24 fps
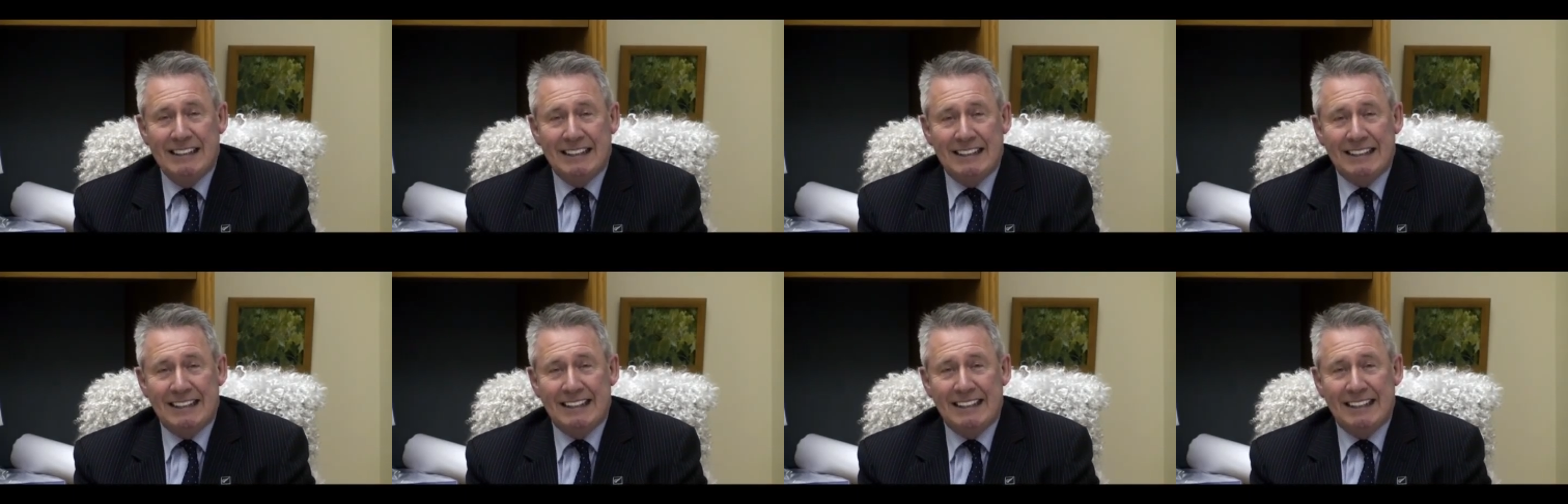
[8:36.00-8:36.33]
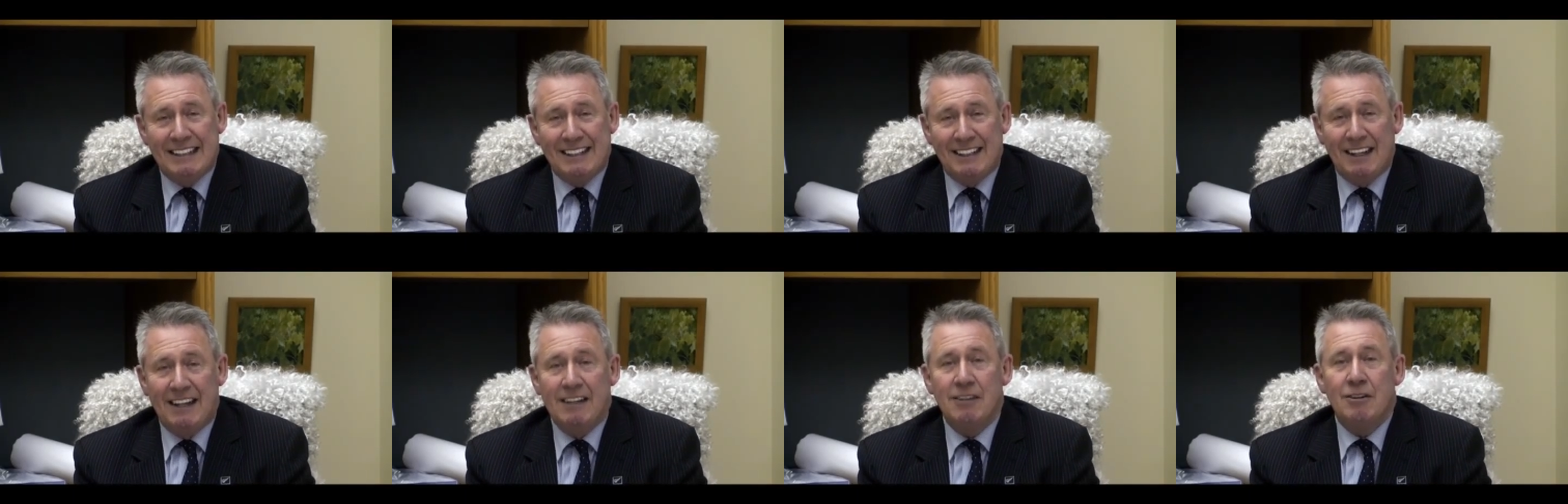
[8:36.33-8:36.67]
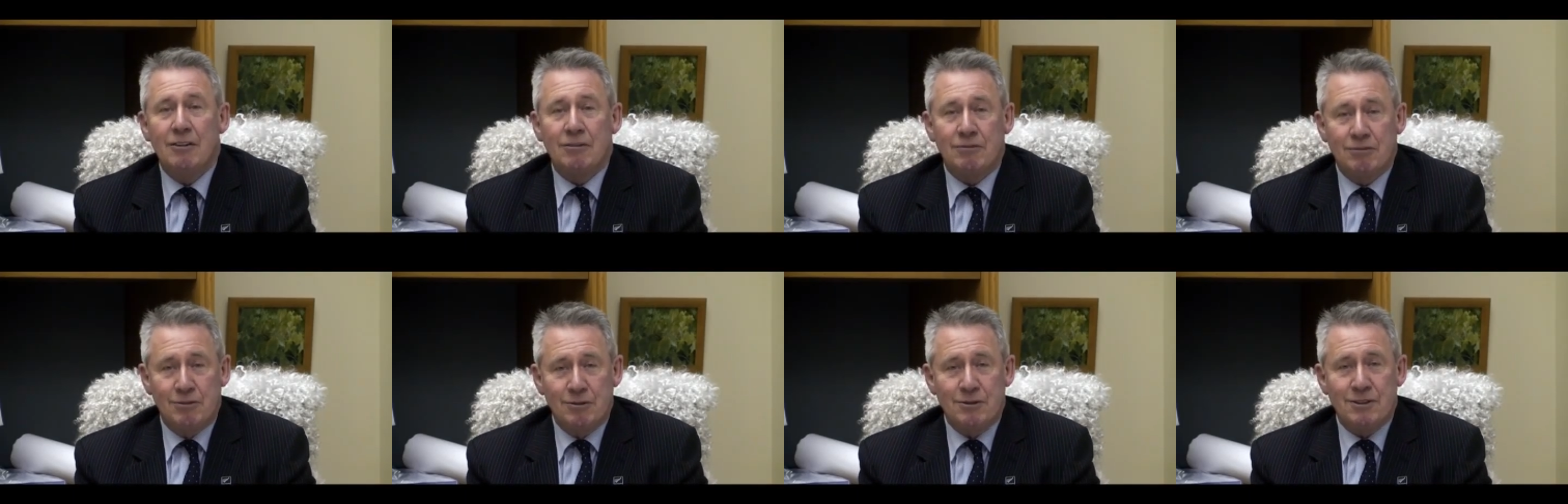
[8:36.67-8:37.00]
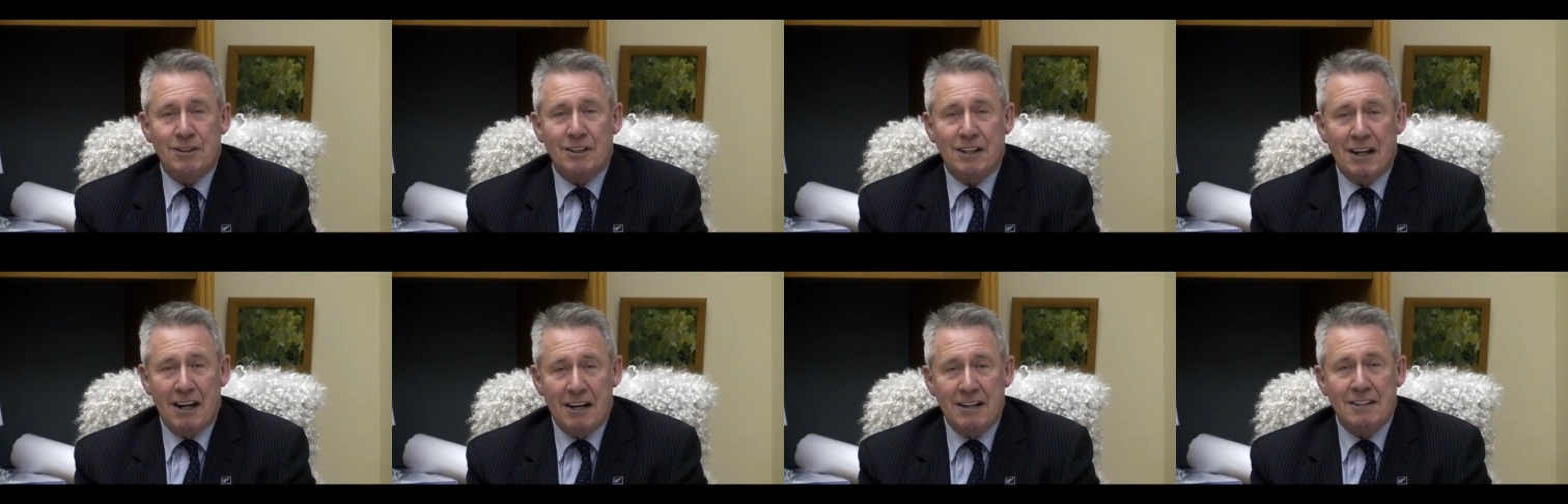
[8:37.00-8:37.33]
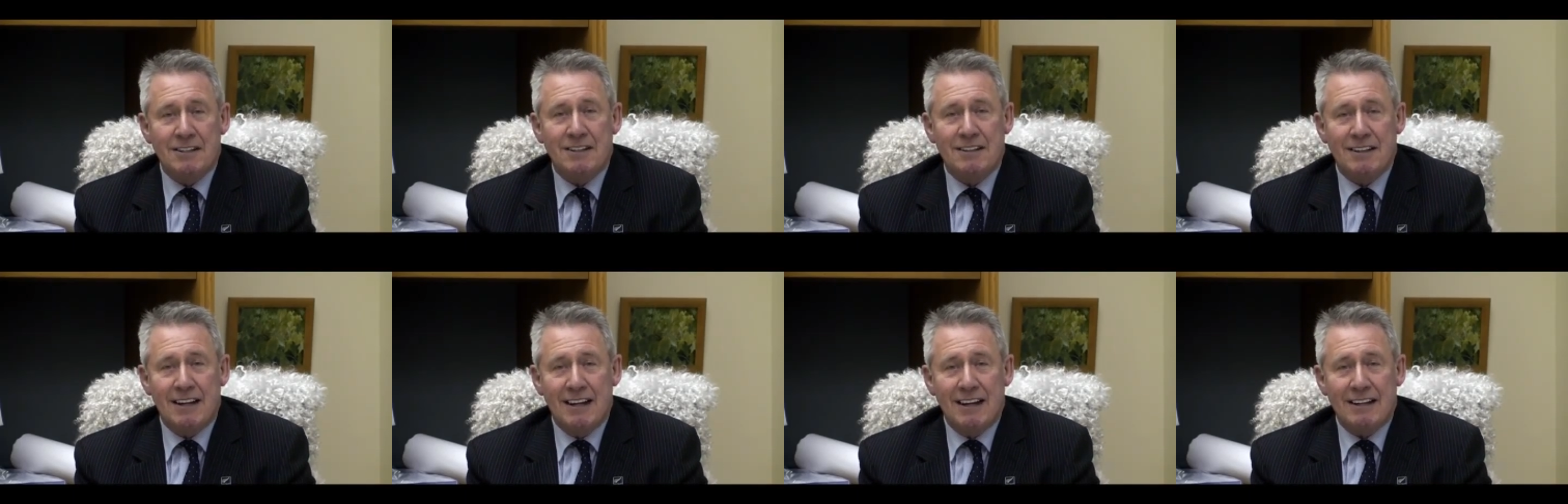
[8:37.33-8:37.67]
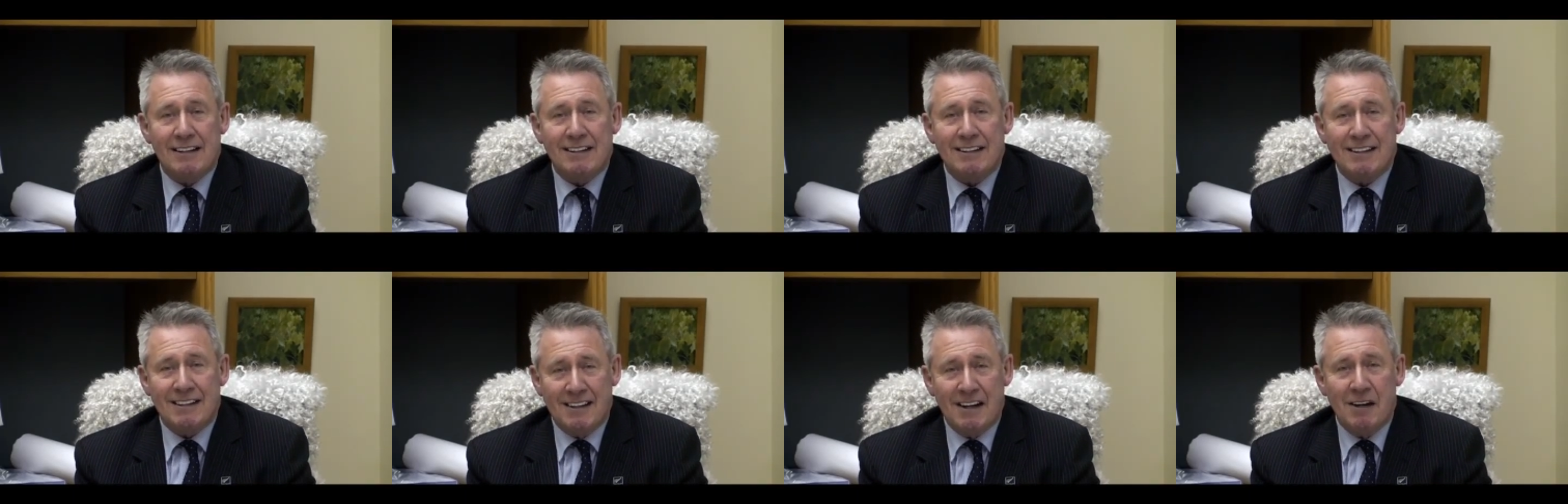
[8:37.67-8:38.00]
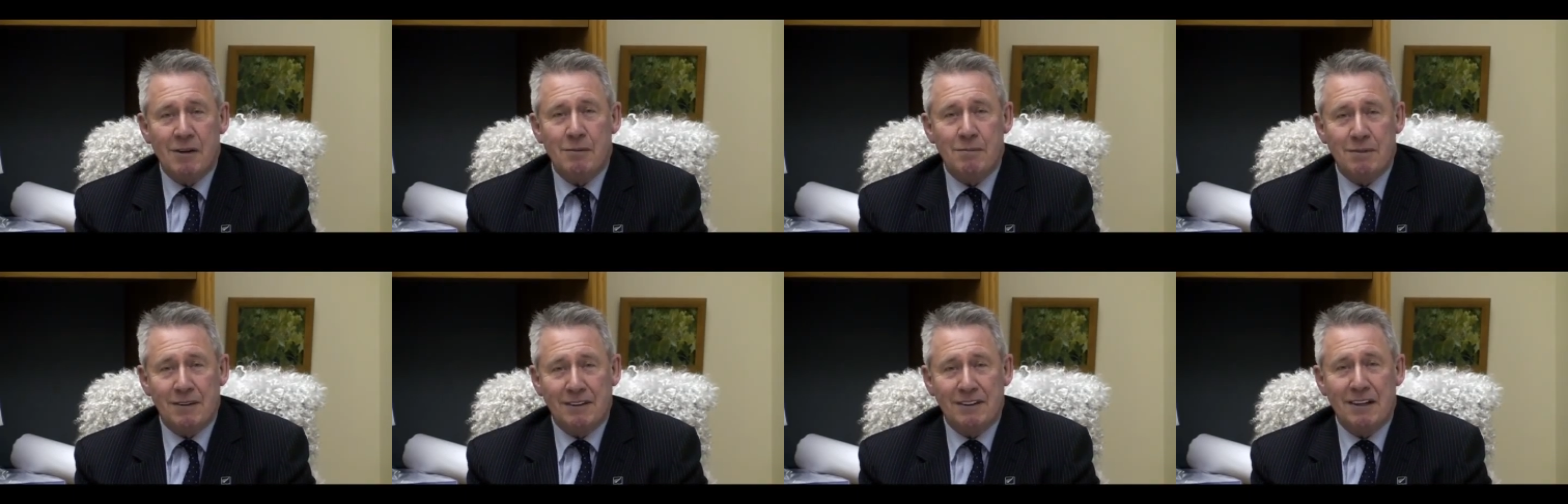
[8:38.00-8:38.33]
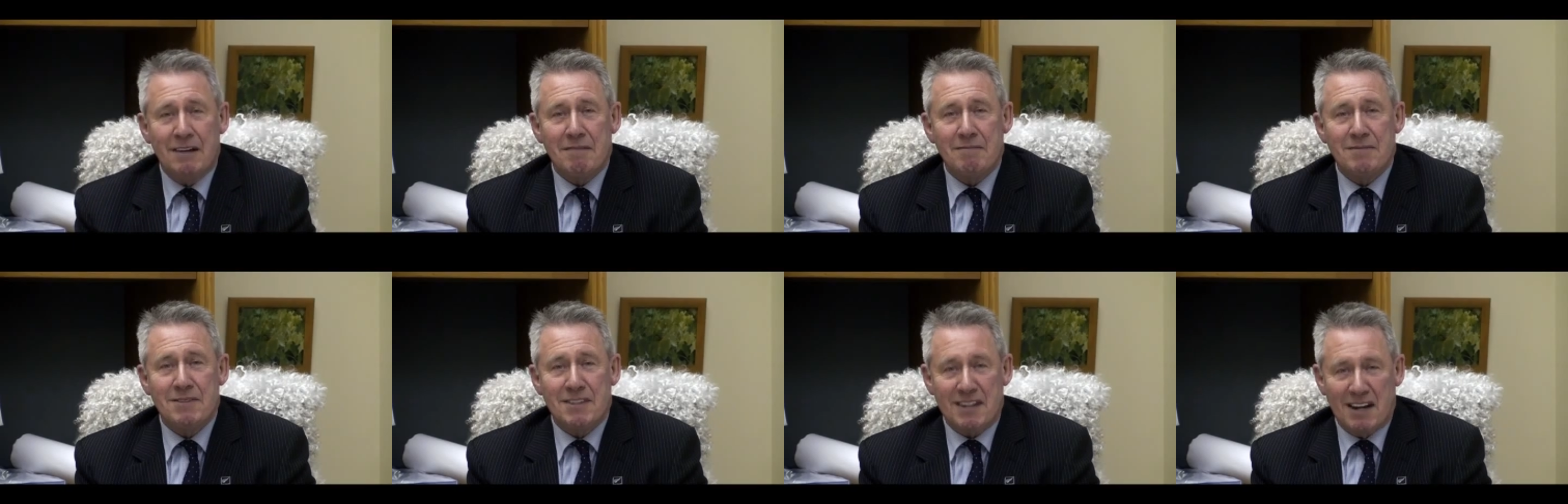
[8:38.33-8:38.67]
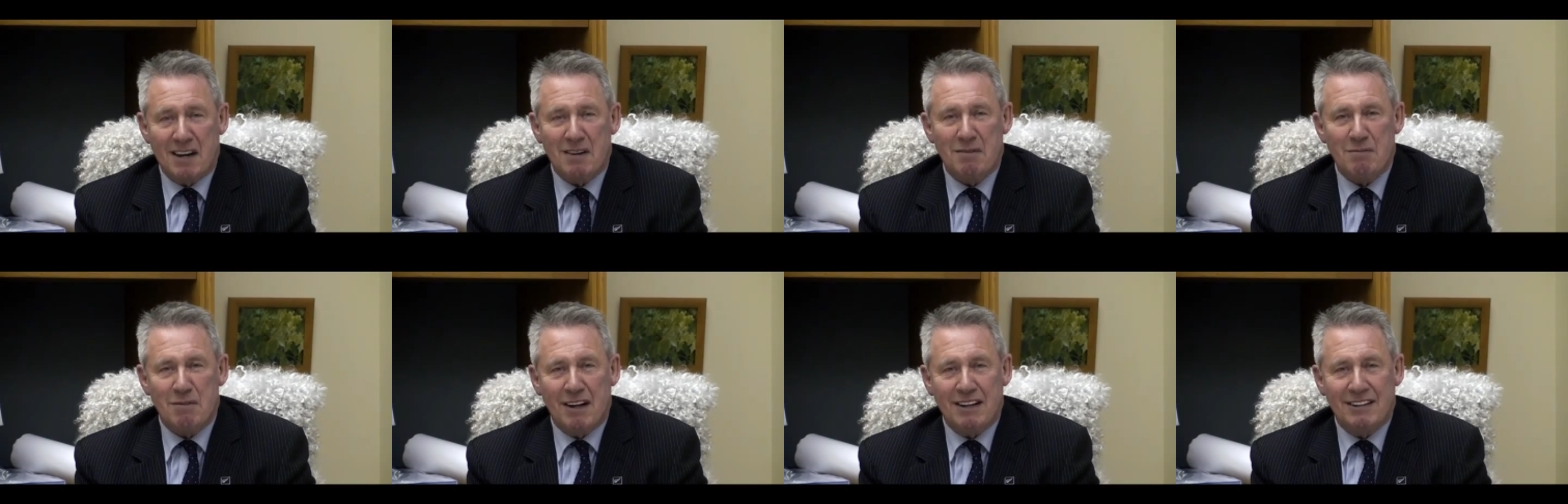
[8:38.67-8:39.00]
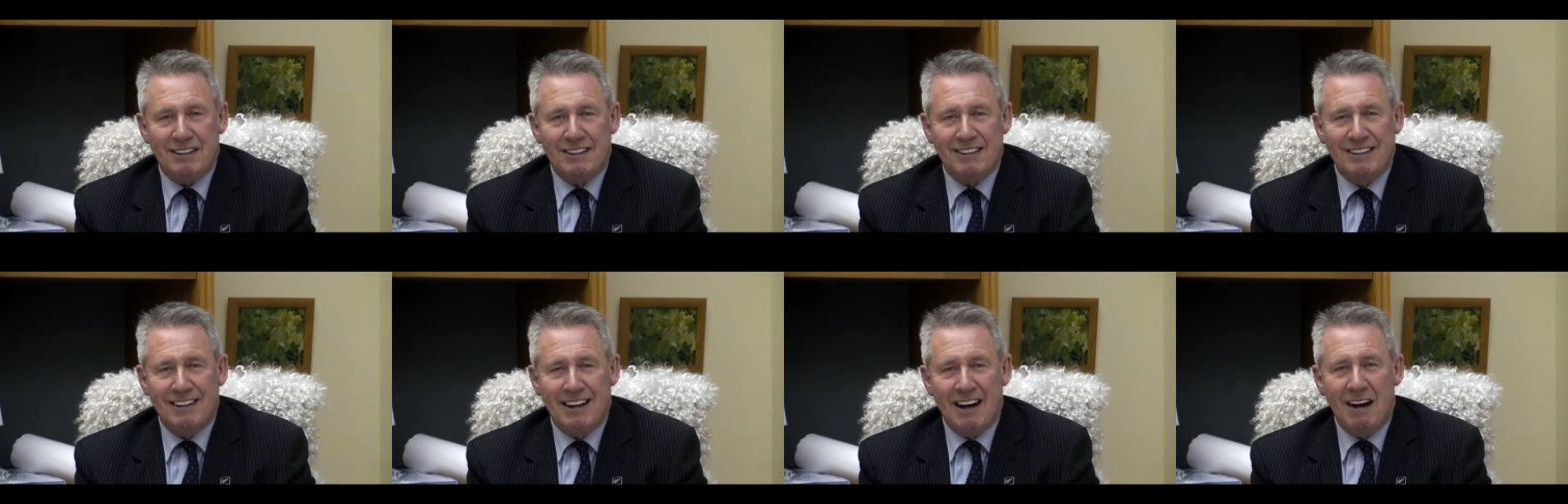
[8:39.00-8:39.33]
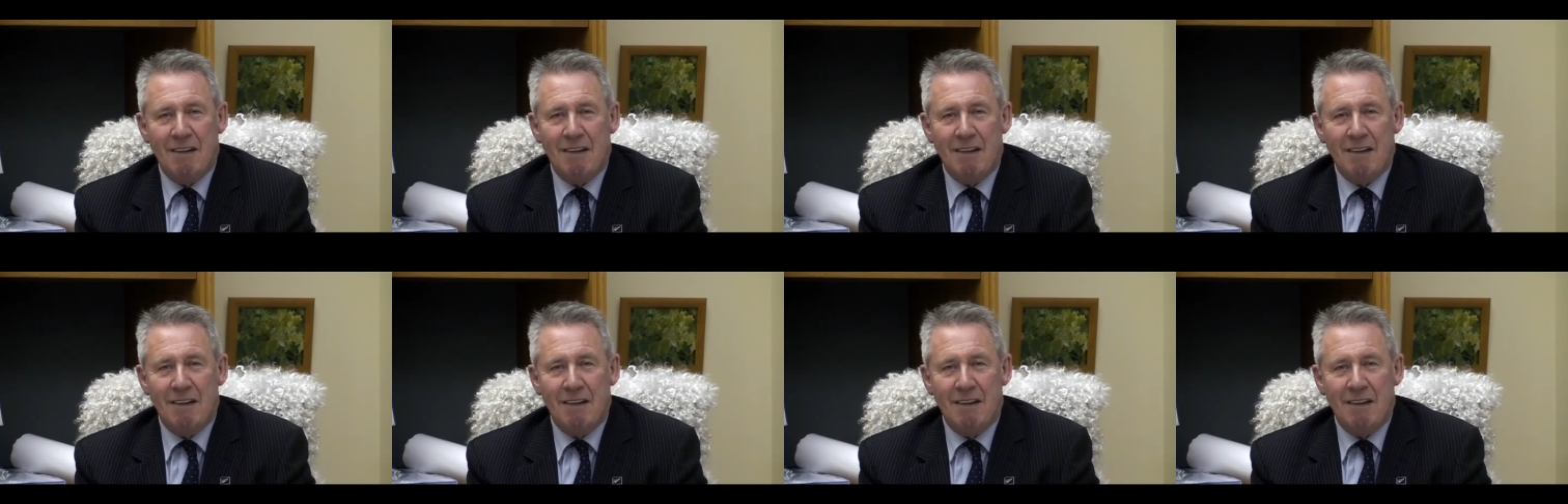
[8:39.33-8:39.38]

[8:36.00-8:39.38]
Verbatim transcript: Uh, and I look forward to going to that and helping them celebrate.